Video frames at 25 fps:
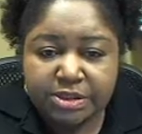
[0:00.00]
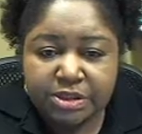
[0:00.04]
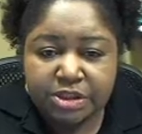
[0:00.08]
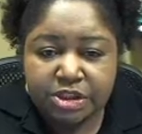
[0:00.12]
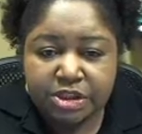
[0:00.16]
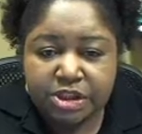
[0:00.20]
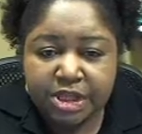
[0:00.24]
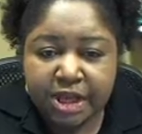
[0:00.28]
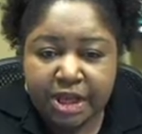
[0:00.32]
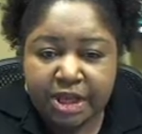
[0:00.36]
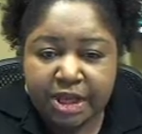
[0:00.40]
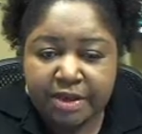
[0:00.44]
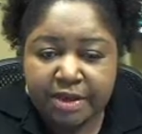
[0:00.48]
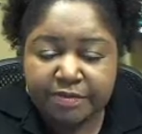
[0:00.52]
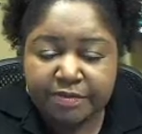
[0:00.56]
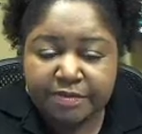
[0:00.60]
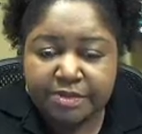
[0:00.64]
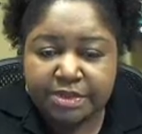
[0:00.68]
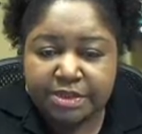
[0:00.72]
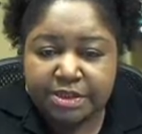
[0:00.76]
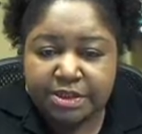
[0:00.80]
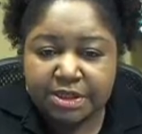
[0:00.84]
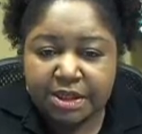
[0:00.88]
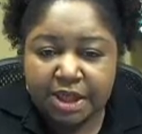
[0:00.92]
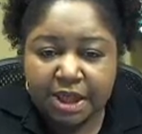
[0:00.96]

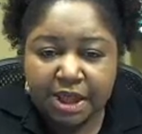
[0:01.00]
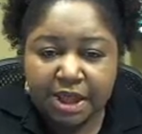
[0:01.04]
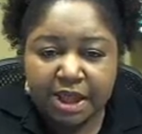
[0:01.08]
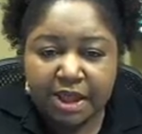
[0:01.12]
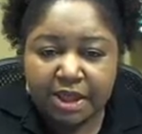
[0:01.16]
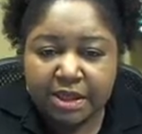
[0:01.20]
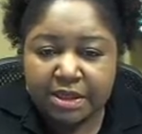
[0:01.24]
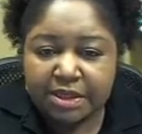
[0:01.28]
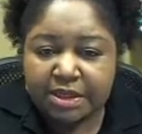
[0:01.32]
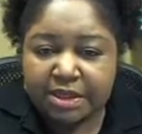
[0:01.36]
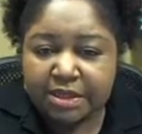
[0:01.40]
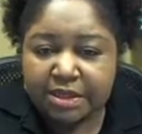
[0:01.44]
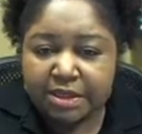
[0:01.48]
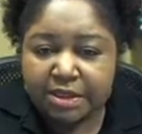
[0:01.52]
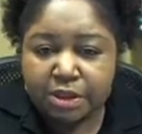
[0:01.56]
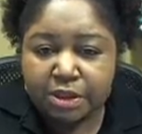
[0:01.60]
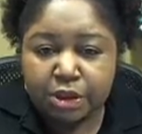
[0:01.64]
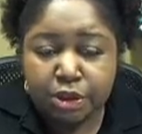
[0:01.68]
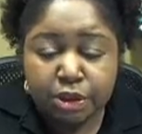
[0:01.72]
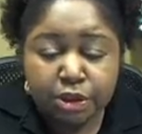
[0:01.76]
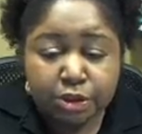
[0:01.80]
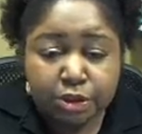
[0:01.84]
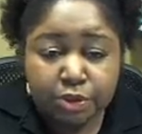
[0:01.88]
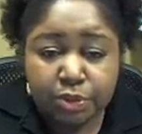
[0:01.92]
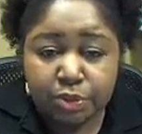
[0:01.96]
shaved and cut and
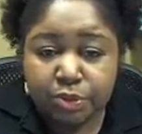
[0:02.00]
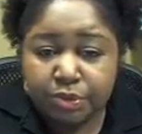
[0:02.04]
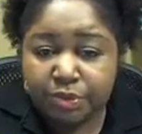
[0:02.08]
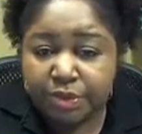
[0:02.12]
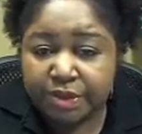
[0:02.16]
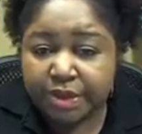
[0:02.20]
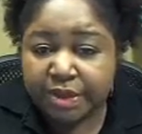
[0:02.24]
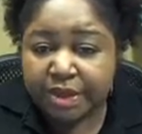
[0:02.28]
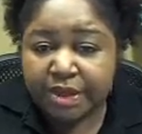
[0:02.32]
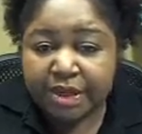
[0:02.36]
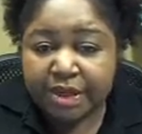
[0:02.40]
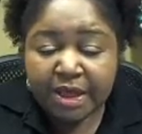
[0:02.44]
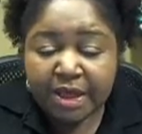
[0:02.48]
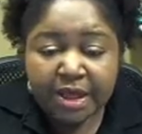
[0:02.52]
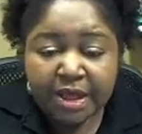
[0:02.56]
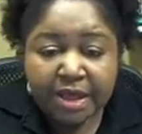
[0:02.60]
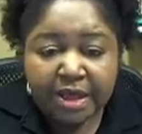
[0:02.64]
glued, and